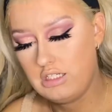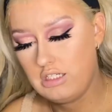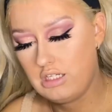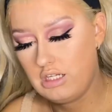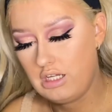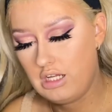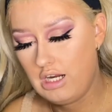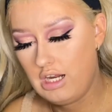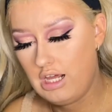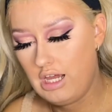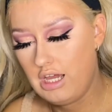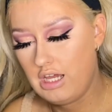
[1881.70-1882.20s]

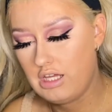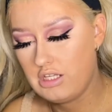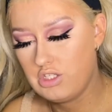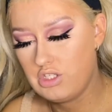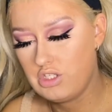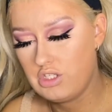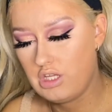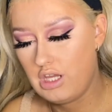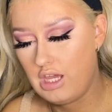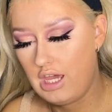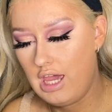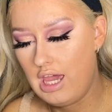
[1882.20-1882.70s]
It
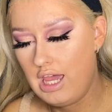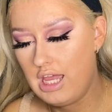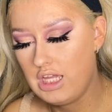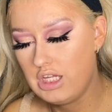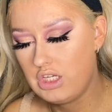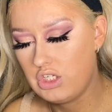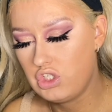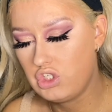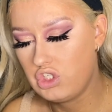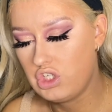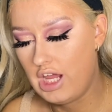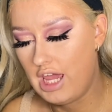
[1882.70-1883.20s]
has 8
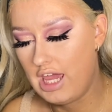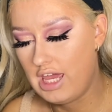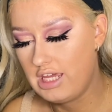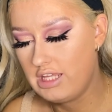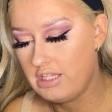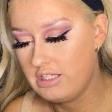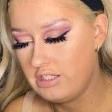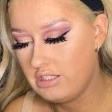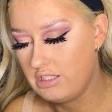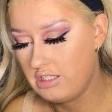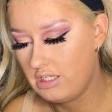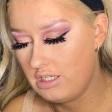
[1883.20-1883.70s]

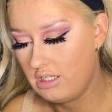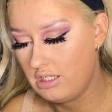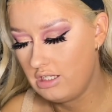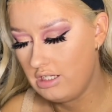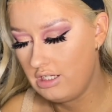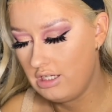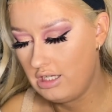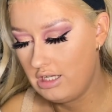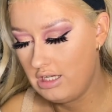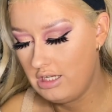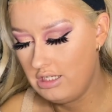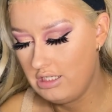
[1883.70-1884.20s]
shades
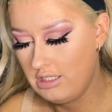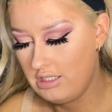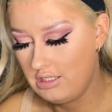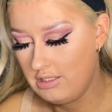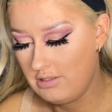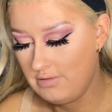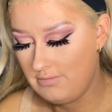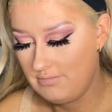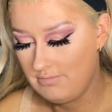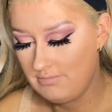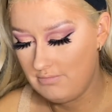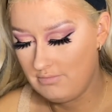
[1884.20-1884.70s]
in it.
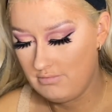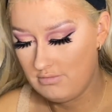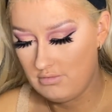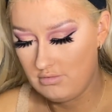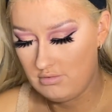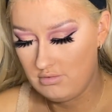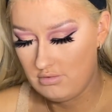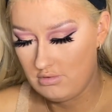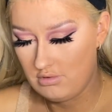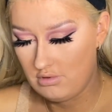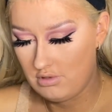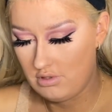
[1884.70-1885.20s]

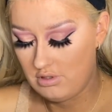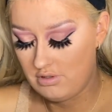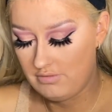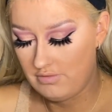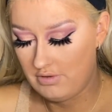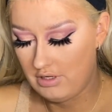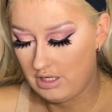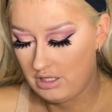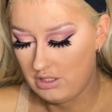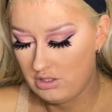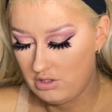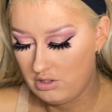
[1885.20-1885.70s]
If
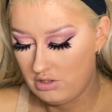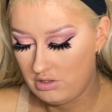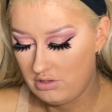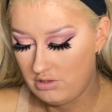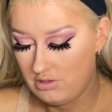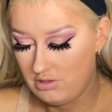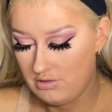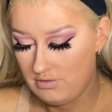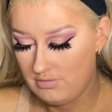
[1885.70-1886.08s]
I can just